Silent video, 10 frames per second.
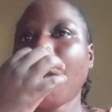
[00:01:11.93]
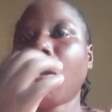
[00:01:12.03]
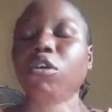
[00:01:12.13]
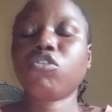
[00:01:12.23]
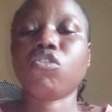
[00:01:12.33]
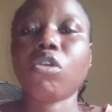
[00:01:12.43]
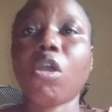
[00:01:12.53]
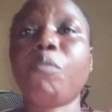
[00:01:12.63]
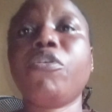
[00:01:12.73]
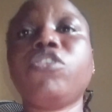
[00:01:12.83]
Also,
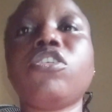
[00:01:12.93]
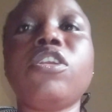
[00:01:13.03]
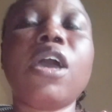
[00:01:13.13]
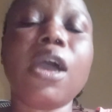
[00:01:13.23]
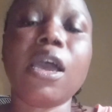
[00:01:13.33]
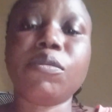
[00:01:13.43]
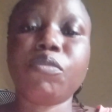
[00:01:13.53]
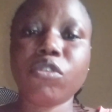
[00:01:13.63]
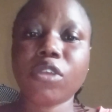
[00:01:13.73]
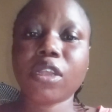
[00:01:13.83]
operational and
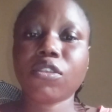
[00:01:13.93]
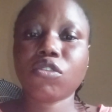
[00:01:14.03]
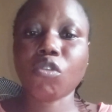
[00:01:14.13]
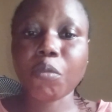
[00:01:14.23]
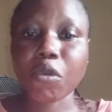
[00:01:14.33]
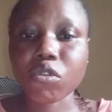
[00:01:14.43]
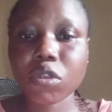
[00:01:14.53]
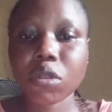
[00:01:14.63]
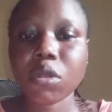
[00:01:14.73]
project support.